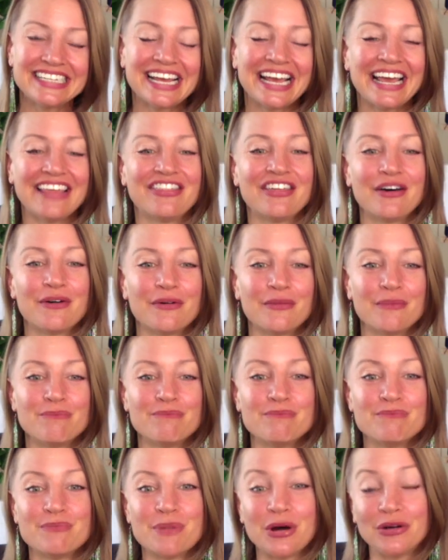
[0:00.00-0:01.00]
the
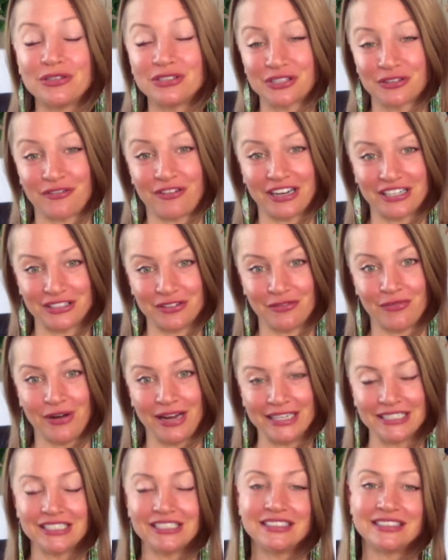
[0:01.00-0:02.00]
most effective way
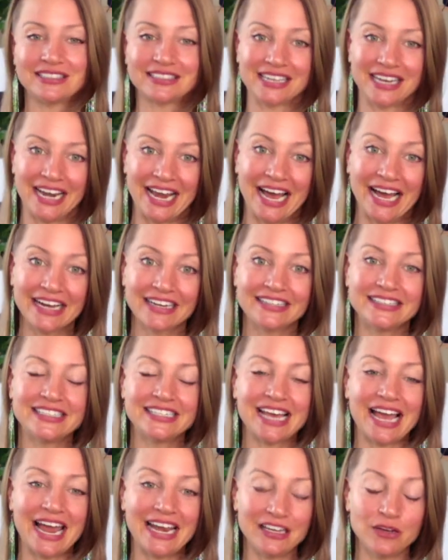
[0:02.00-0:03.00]
to disconnect
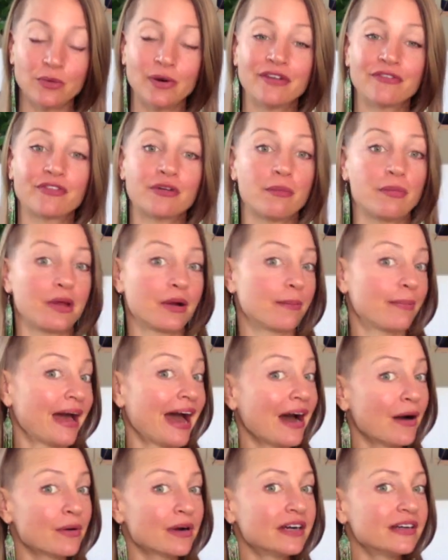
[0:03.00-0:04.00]
anyone from their
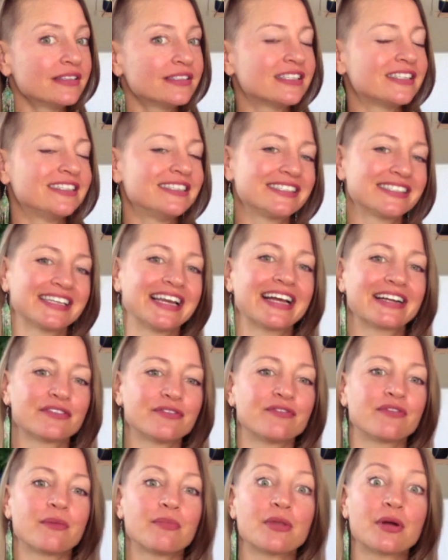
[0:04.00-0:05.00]
power is to disconnect
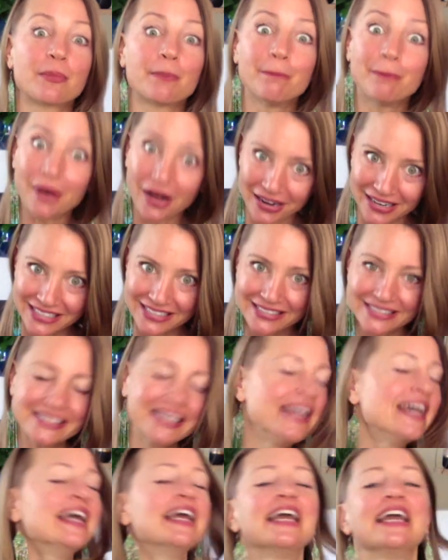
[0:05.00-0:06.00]
them from their bodies.
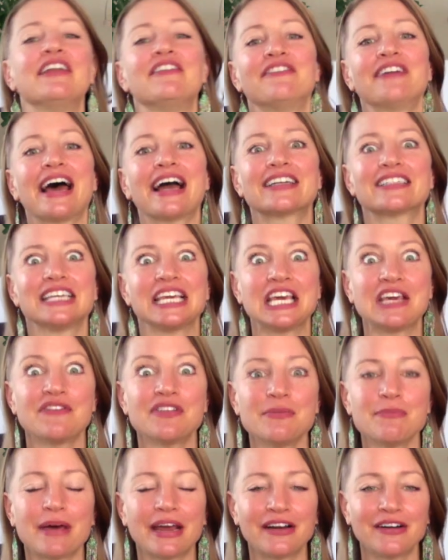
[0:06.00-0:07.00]
In fact,
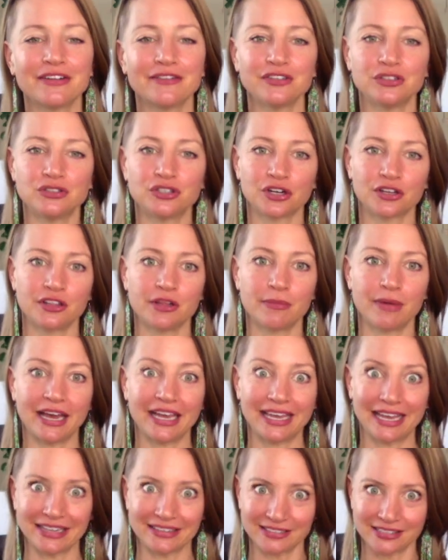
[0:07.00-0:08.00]
even better if you turn them
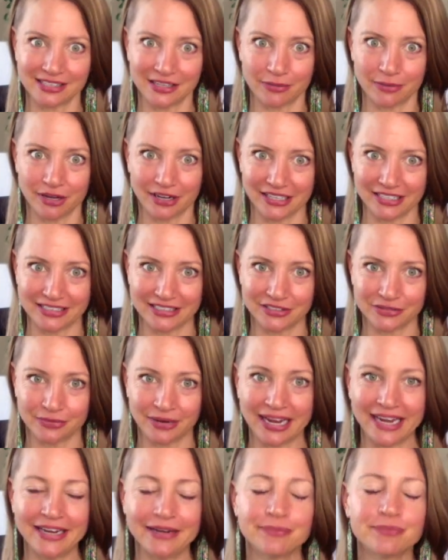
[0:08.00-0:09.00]
against their bodies,
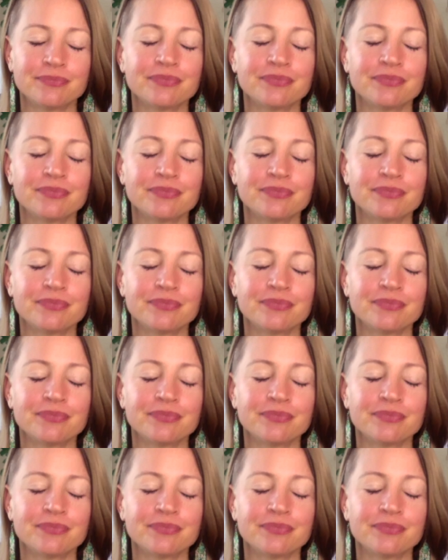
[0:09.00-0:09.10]
right?